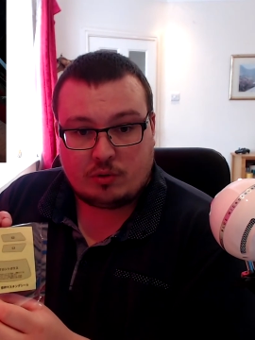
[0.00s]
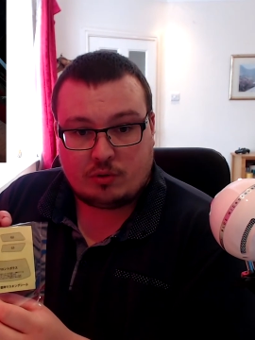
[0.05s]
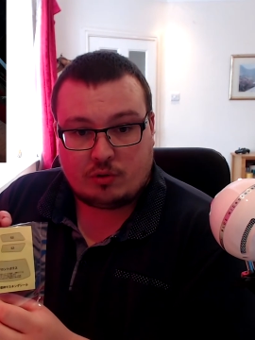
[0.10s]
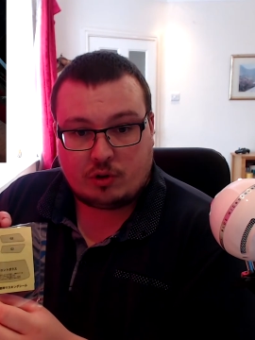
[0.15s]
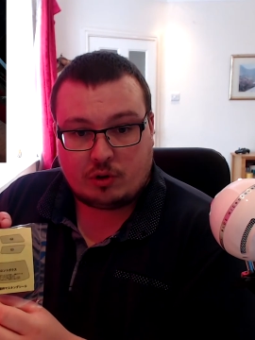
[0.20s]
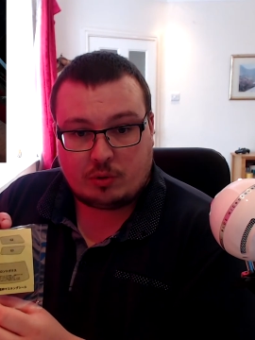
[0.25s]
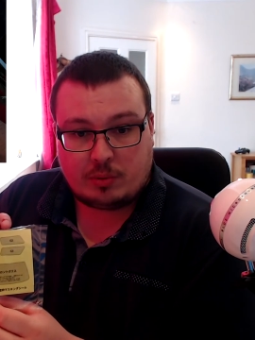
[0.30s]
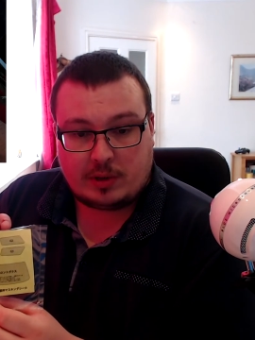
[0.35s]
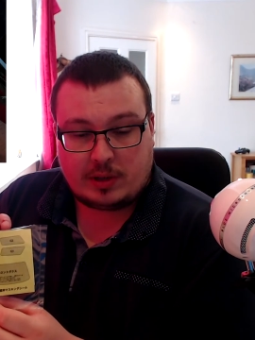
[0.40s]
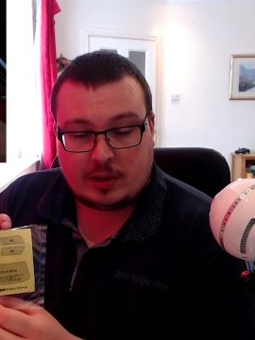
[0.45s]

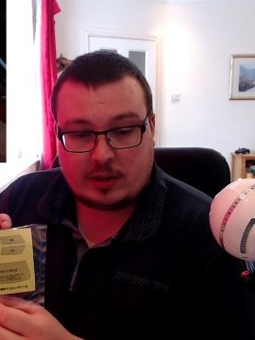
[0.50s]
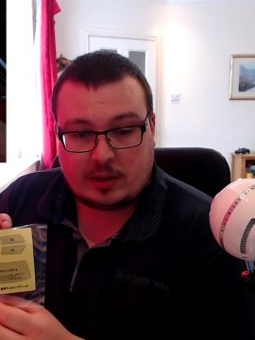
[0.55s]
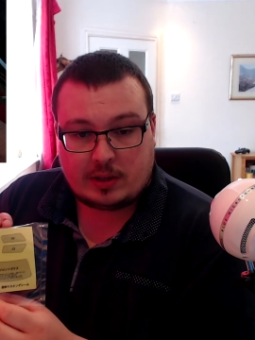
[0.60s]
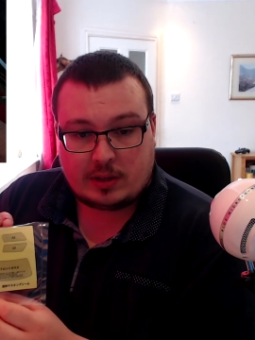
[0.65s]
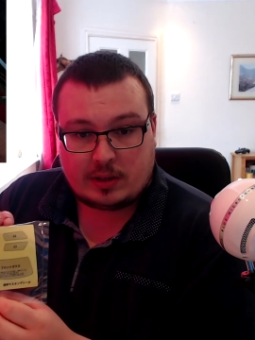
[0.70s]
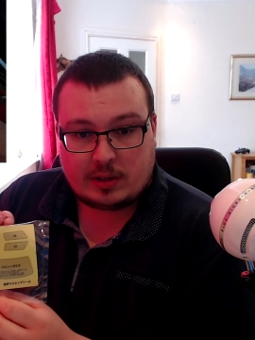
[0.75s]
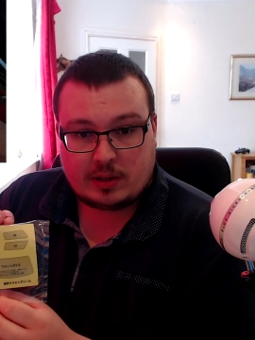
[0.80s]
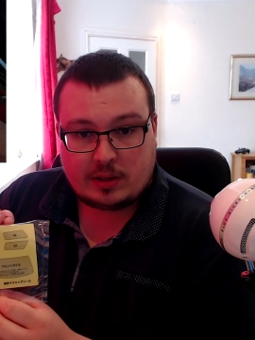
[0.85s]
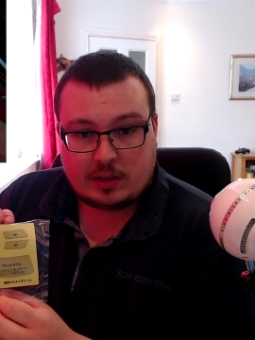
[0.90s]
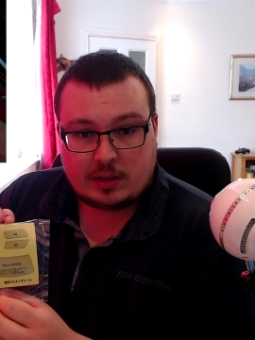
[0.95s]
doing
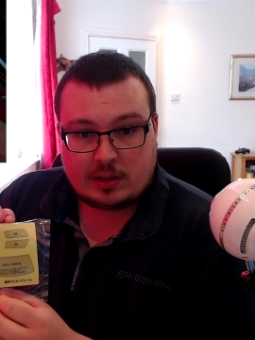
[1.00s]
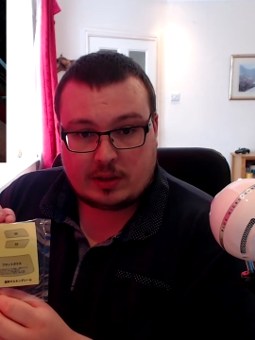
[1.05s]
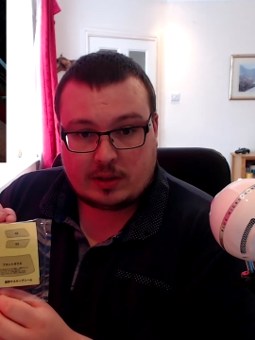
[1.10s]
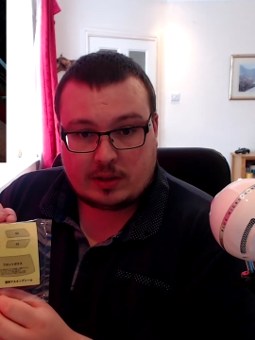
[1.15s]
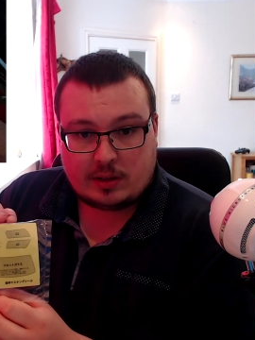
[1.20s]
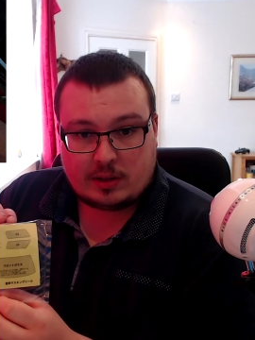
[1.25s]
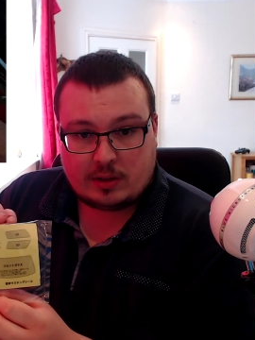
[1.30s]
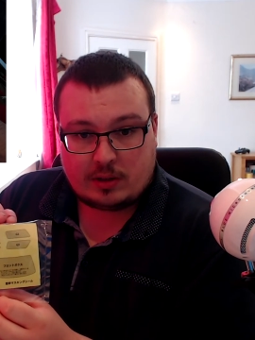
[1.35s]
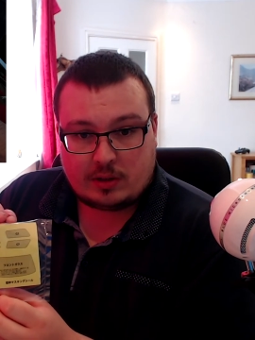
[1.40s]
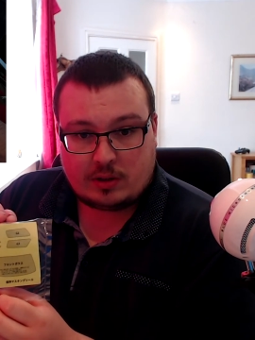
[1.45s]

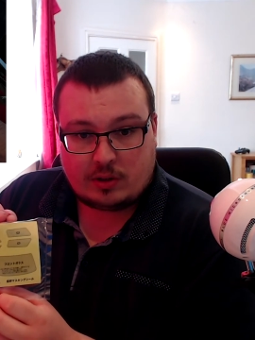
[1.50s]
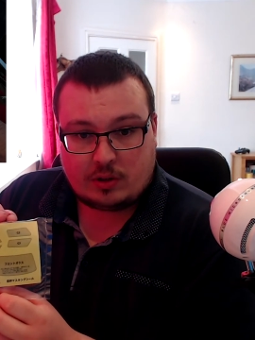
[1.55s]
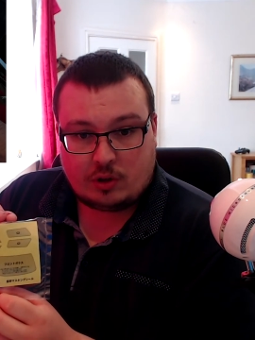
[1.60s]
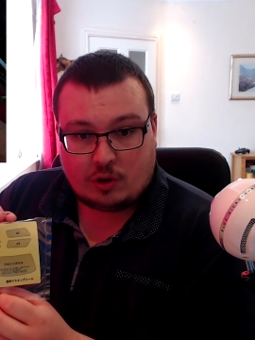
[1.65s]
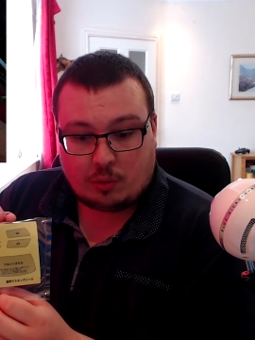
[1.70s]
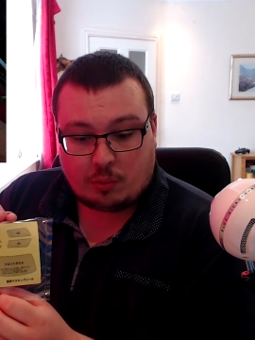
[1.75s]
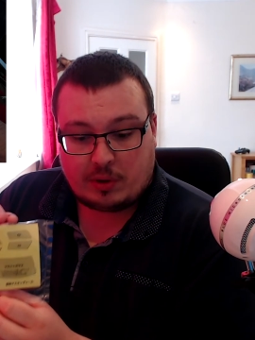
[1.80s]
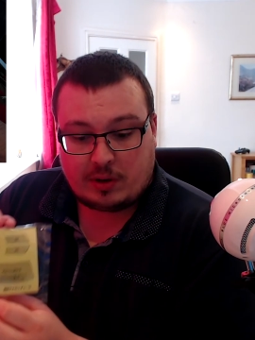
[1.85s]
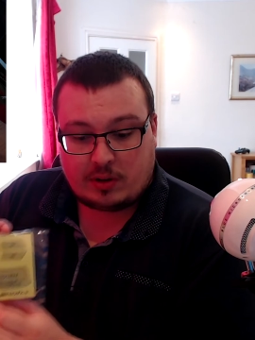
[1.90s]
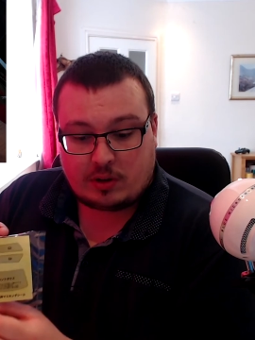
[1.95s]
your
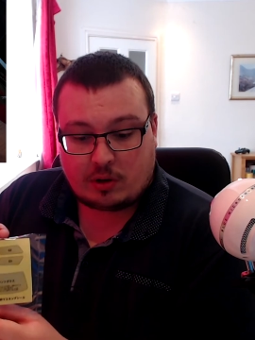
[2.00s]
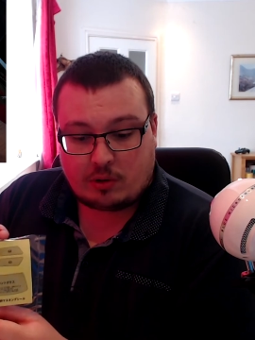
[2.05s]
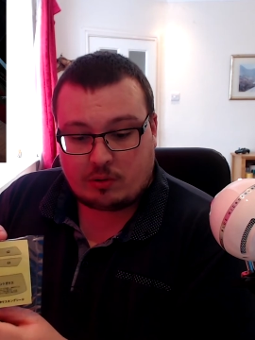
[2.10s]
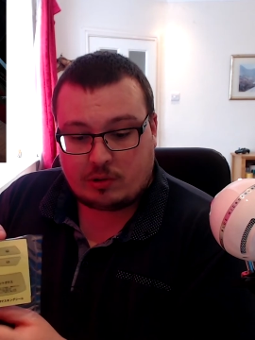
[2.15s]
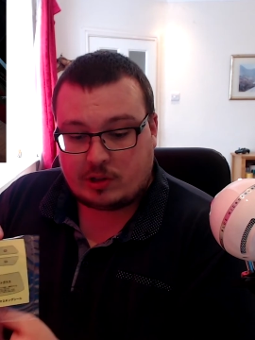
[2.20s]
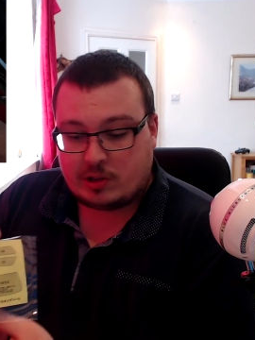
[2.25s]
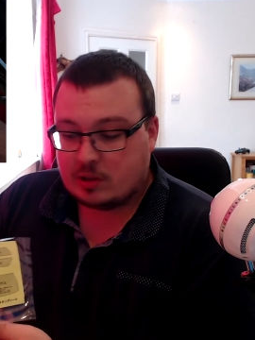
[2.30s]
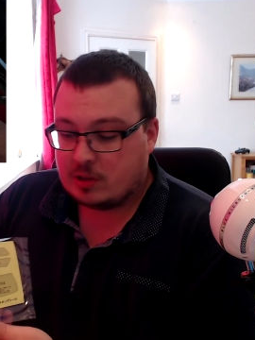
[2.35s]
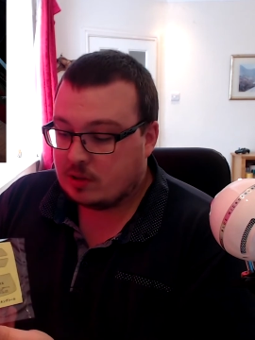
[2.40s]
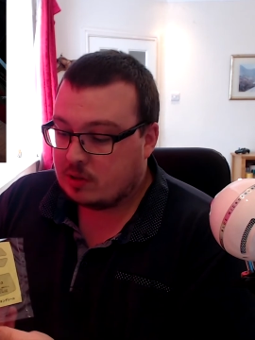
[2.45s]
windows.